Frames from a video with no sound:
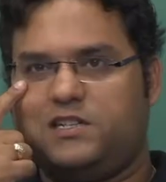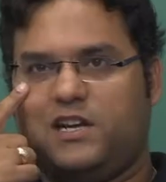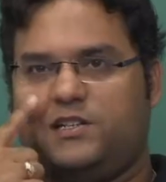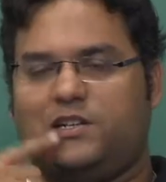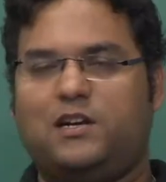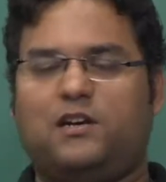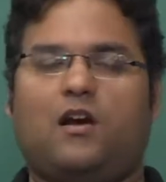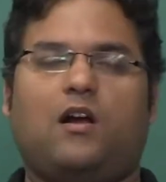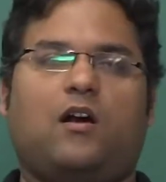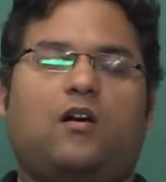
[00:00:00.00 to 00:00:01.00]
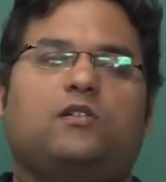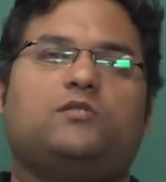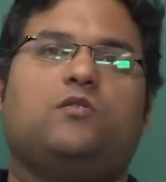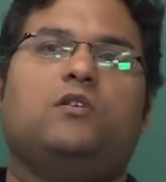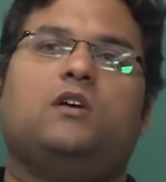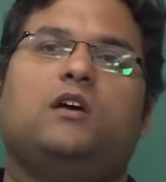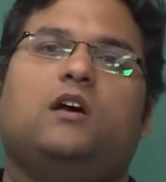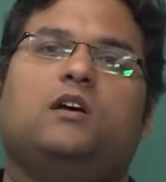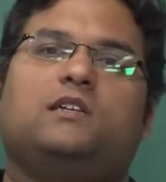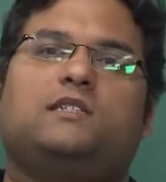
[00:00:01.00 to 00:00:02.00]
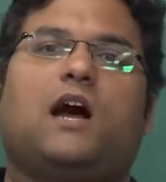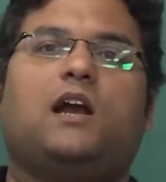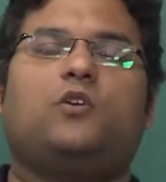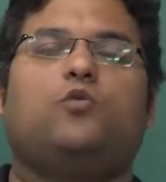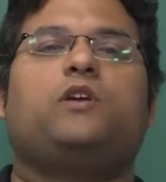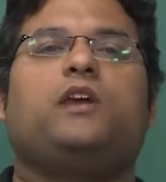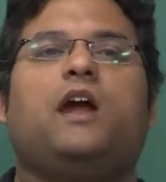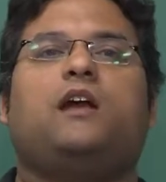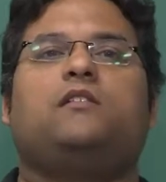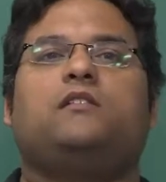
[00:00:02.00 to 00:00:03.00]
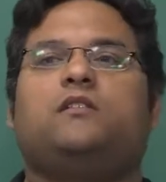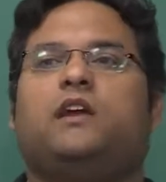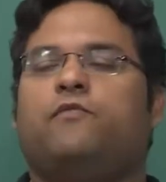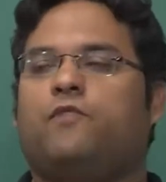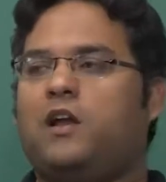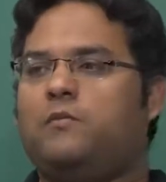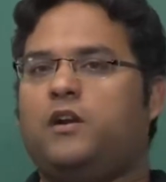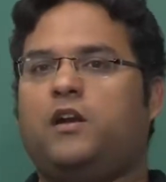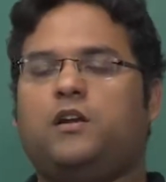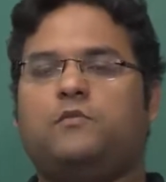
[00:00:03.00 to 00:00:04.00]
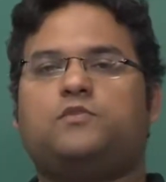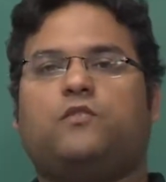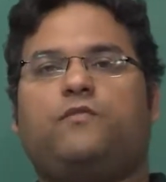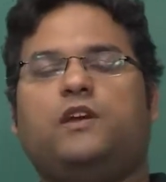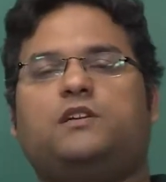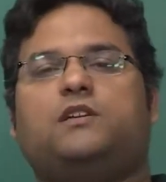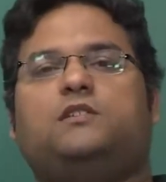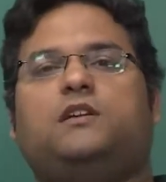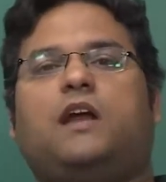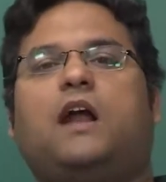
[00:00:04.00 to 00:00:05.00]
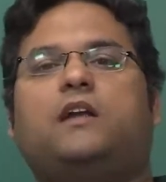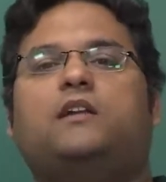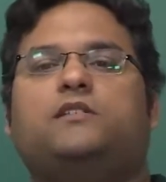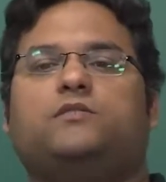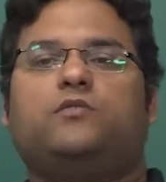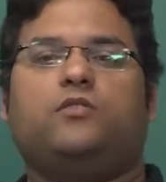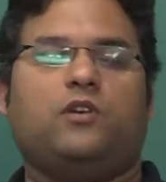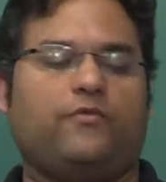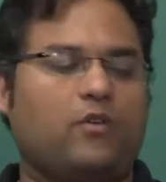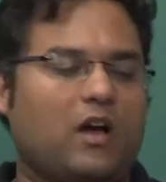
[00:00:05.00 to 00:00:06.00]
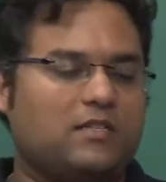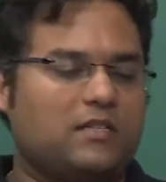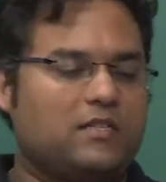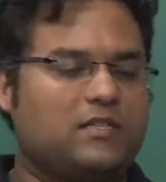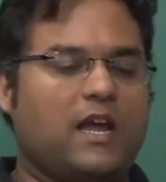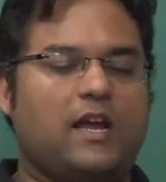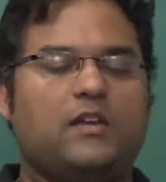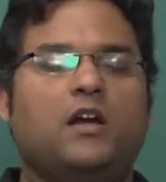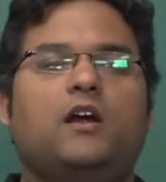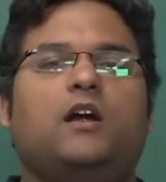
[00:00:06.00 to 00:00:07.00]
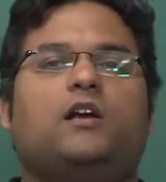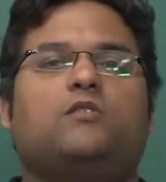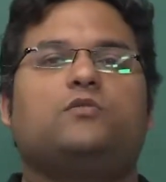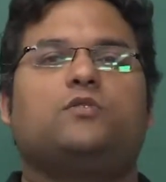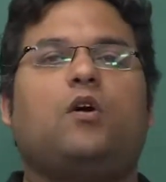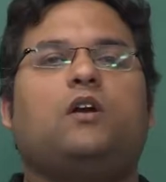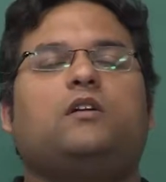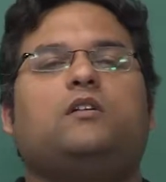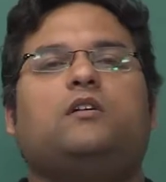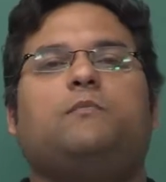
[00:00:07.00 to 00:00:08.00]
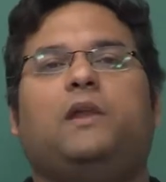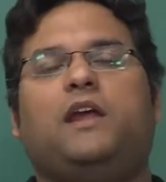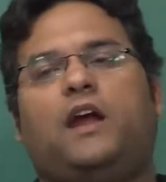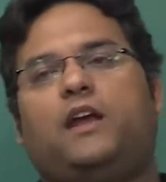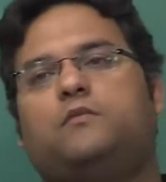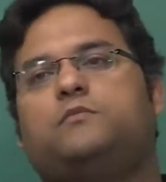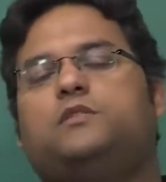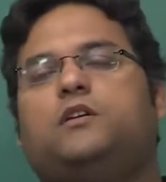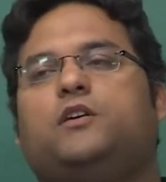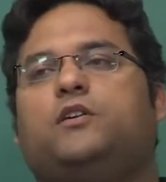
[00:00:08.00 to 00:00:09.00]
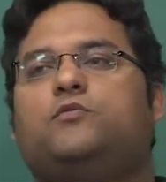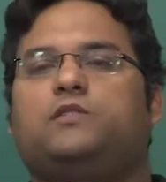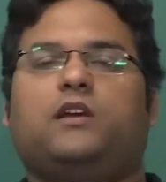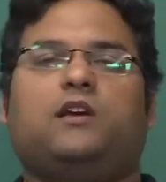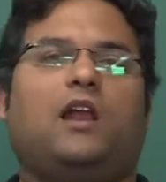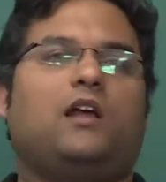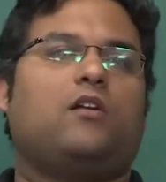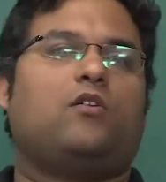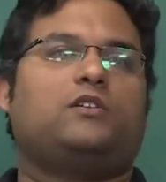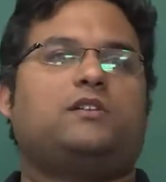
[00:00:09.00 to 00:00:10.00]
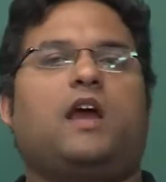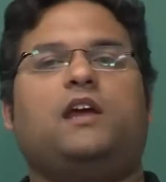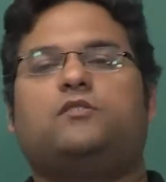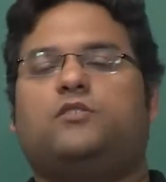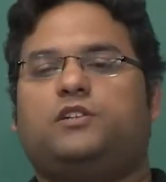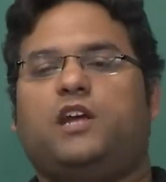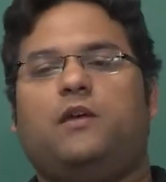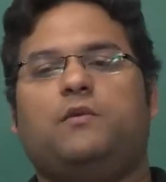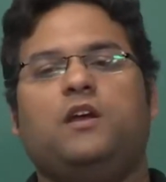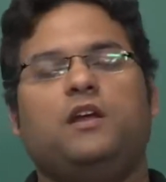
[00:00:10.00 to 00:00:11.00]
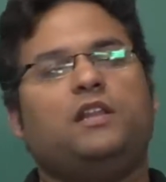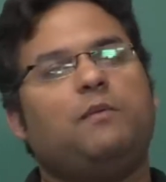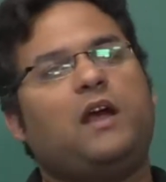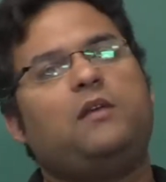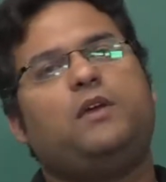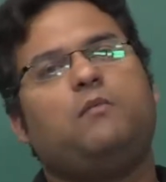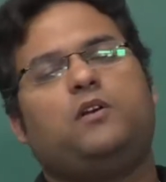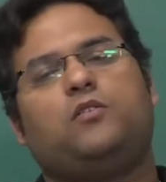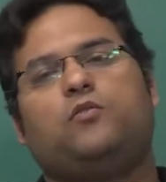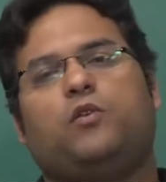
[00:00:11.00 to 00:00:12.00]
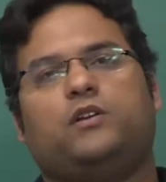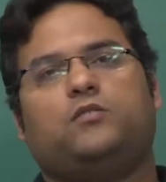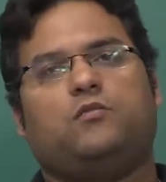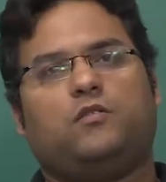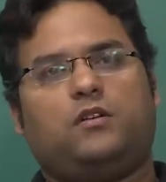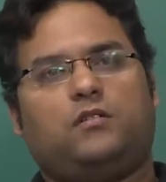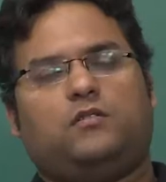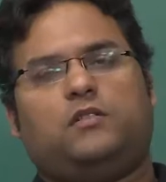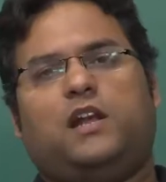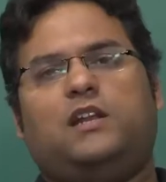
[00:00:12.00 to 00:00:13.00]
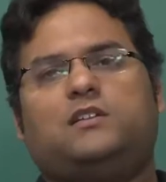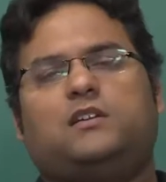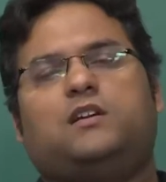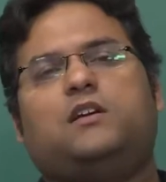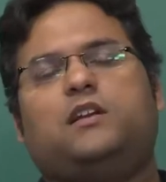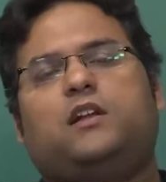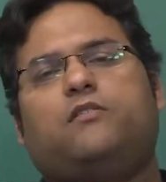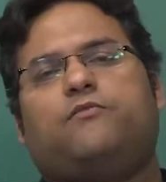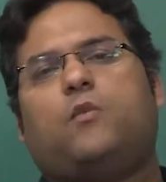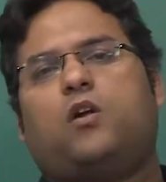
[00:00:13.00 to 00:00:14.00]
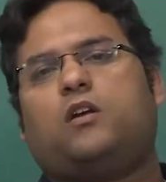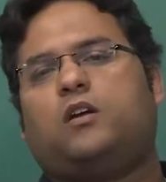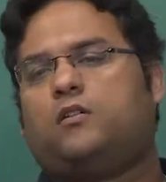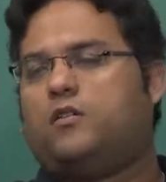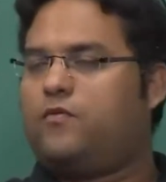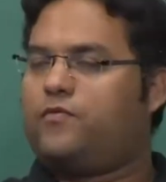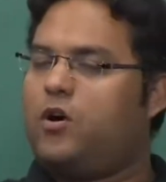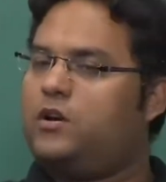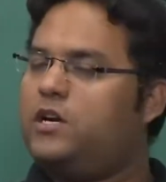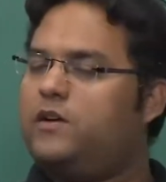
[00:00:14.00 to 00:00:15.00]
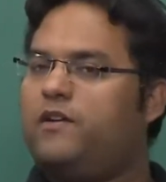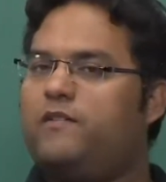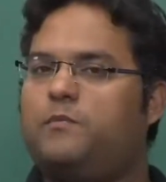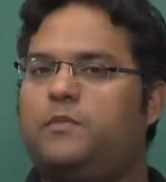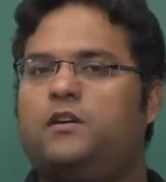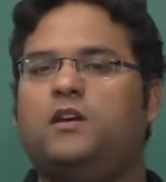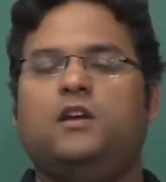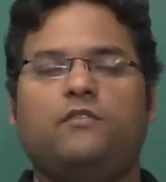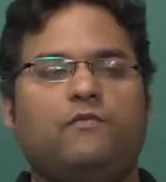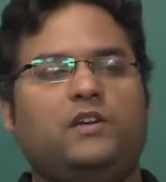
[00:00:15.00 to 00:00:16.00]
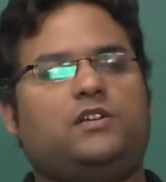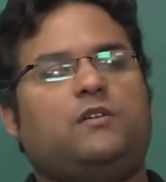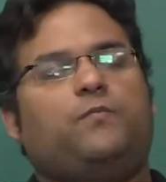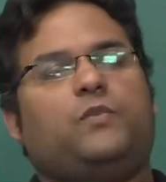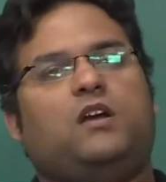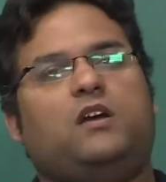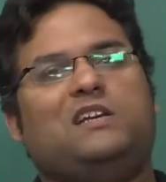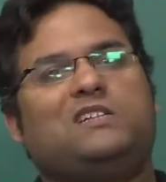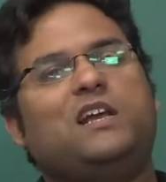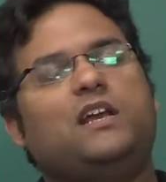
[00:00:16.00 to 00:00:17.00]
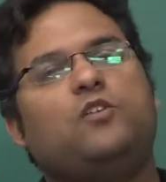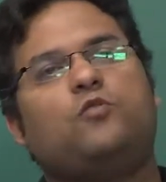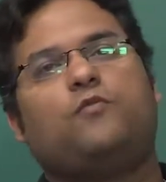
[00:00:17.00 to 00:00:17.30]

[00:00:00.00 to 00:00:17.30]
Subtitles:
stage children also start looking at the environment in terms of features and categories. So if you ask this child to sort play items using color or size or shape, they might be able to do it. So there is a certain degree of of cognitive development which is leading to